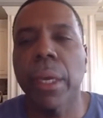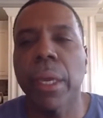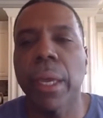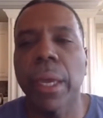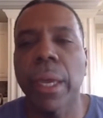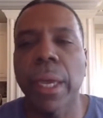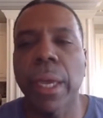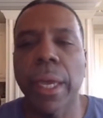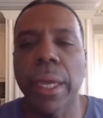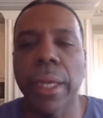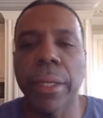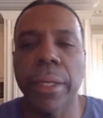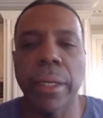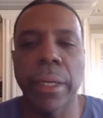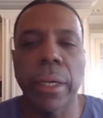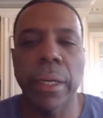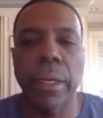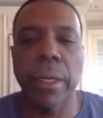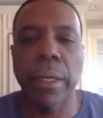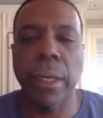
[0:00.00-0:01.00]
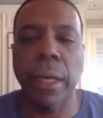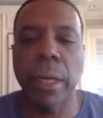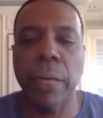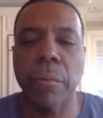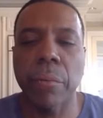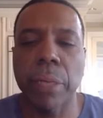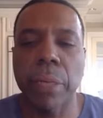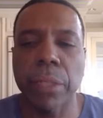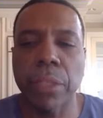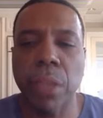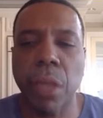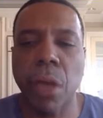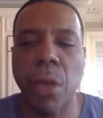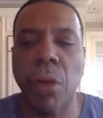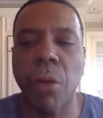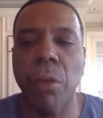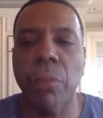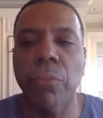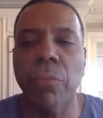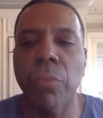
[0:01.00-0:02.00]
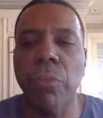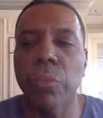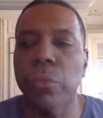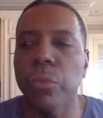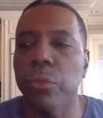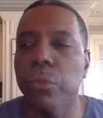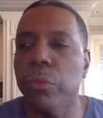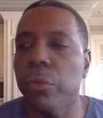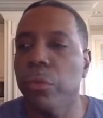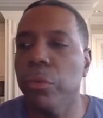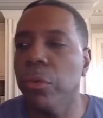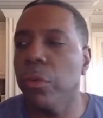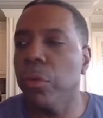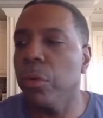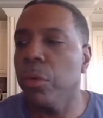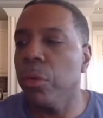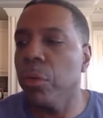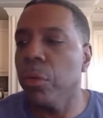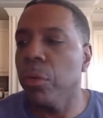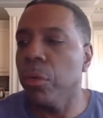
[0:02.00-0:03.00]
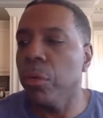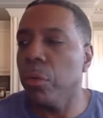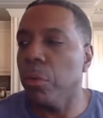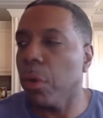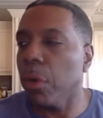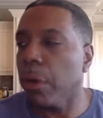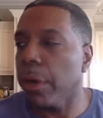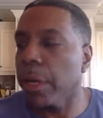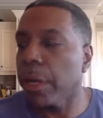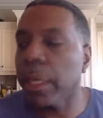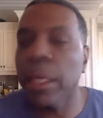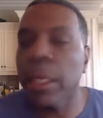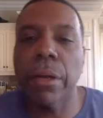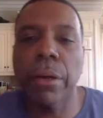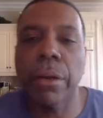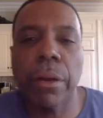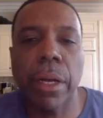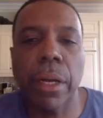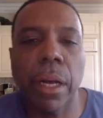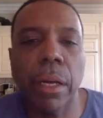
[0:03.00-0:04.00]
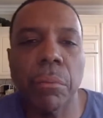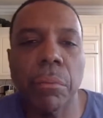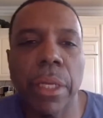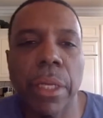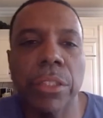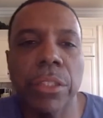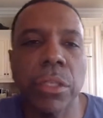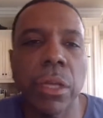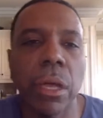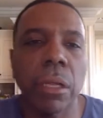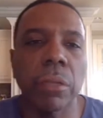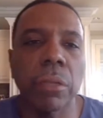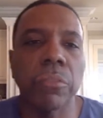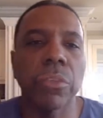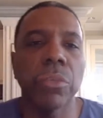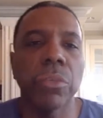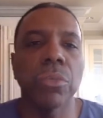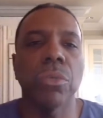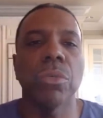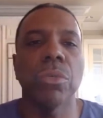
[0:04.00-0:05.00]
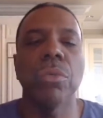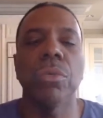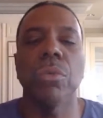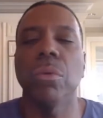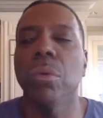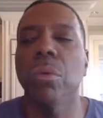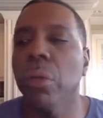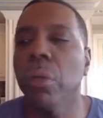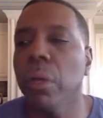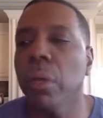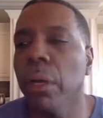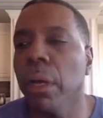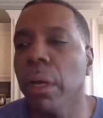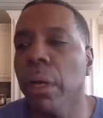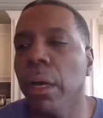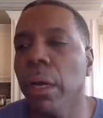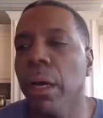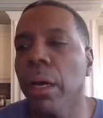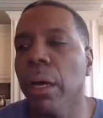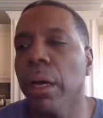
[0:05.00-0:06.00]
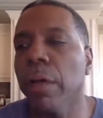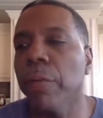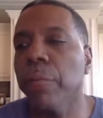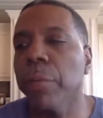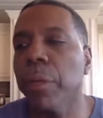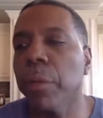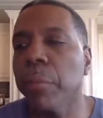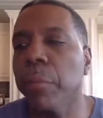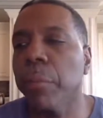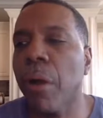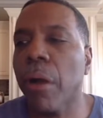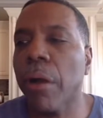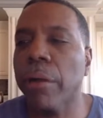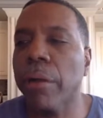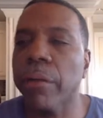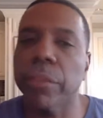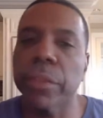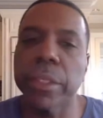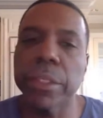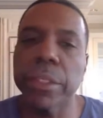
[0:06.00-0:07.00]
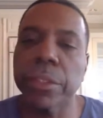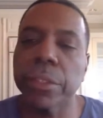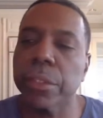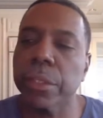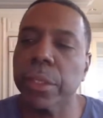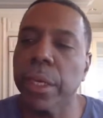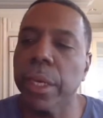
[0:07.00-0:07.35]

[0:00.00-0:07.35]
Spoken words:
And God bless all of you who are here. God bless all of you who have been a part of this.